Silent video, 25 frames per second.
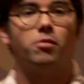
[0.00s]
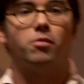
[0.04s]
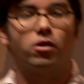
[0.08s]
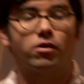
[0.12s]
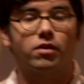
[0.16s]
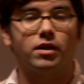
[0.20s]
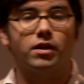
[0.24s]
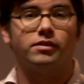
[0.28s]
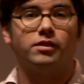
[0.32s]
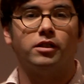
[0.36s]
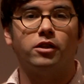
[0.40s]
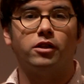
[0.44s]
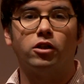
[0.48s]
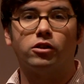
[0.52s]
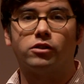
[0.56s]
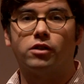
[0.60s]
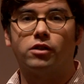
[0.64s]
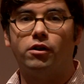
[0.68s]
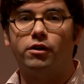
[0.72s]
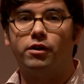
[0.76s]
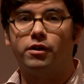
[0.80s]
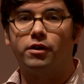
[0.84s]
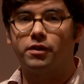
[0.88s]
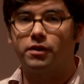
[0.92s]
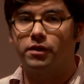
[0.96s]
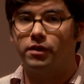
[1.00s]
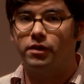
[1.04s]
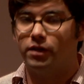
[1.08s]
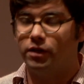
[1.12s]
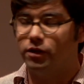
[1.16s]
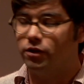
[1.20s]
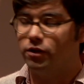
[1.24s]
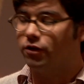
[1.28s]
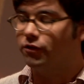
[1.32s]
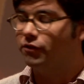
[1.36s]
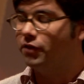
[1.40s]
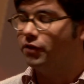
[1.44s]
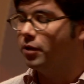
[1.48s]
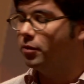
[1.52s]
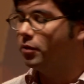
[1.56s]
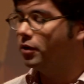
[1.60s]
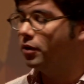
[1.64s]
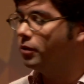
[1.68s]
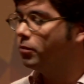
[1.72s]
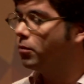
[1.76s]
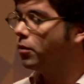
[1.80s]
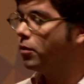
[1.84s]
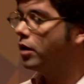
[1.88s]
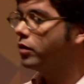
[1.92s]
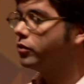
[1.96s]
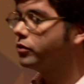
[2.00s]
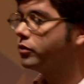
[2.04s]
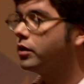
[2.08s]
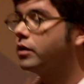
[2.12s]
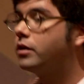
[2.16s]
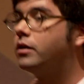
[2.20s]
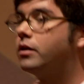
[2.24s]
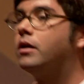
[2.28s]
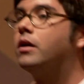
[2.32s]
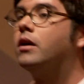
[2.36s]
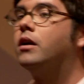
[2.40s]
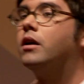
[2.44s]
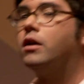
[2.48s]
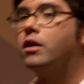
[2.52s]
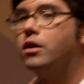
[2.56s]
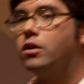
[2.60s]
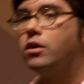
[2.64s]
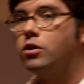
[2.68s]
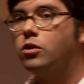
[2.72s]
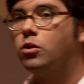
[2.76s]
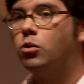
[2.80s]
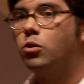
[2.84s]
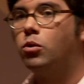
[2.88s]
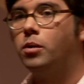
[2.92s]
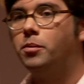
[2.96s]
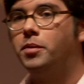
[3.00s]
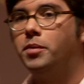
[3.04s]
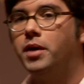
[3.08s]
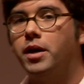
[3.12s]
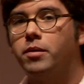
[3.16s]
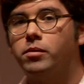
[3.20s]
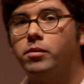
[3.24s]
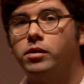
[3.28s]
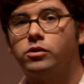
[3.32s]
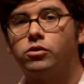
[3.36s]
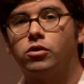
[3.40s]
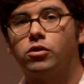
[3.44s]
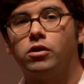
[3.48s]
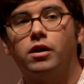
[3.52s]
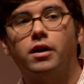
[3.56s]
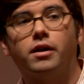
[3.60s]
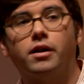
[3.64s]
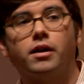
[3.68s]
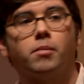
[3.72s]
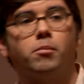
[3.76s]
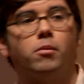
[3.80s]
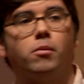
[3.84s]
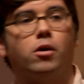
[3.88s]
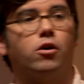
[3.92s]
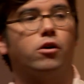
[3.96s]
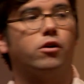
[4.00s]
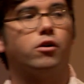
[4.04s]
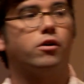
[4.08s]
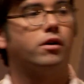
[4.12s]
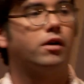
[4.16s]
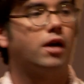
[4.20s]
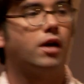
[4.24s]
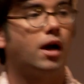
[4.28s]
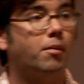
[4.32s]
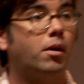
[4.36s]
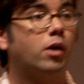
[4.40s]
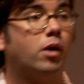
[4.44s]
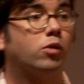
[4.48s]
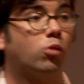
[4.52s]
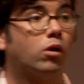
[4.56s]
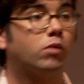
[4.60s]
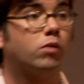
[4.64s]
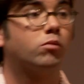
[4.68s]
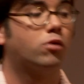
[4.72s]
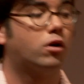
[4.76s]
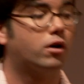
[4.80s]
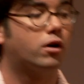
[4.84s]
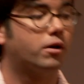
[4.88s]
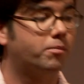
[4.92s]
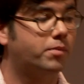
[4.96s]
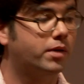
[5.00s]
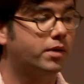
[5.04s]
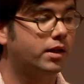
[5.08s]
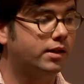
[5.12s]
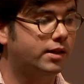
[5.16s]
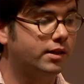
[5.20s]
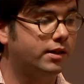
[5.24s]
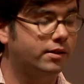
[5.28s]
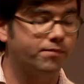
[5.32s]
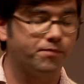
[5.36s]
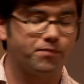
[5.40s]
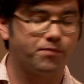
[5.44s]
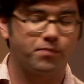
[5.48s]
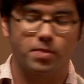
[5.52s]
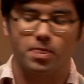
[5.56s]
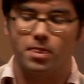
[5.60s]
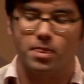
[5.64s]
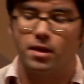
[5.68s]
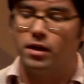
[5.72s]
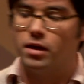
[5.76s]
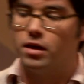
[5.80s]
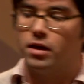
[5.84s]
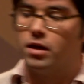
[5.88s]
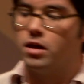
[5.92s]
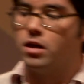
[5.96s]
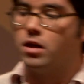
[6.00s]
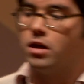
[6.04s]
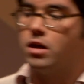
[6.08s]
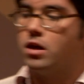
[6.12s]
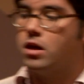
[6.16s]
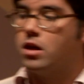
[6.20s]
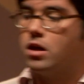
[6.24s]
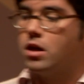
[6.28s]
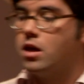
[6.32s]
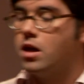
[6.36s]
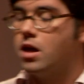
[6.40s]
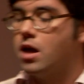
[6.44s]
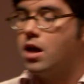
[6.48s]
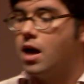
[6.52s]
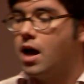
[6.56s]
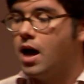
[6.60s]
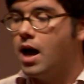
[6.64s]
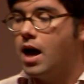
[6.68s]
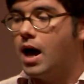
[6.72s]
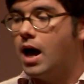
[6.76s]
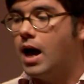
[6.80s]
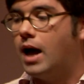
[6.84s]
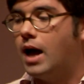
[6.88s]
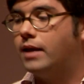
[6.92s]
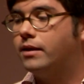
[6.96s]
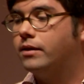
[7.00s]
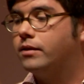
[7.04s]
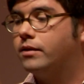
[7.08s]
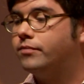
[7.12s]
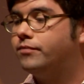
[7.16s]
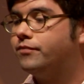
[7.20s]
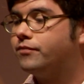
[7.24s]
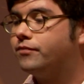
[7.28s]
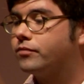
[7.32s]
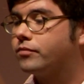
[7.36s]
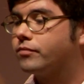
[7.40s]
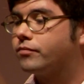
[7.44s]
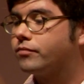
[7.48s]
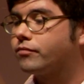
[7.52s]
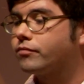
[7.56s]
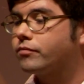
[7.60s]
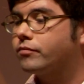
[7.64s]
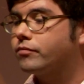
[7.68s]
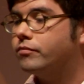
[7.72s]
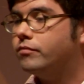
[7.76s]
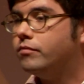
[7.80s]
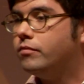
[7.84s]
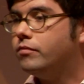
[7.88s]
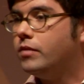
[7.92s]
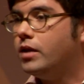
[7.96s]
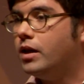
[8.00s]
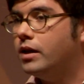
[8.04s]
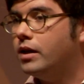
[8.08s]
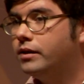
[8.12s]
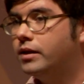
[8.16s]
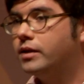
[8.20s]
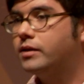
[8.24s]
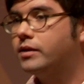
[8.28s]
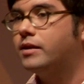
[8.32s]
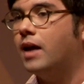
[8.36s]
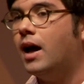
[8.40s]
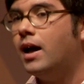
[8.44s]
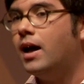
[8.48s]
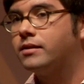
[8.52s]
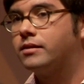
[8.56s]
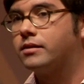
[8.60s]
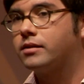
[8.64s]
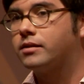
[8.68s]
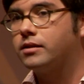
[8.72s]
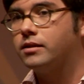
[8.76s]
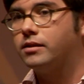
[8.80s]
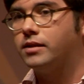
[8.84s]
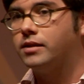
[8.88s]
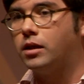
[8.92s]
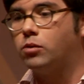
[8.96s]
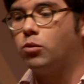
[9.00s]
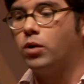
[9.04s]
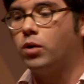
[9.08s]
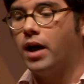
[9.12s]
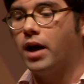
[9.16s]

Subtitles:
in democracy.earth in your favorite browser, you will be able to learn more about what we're building. And the task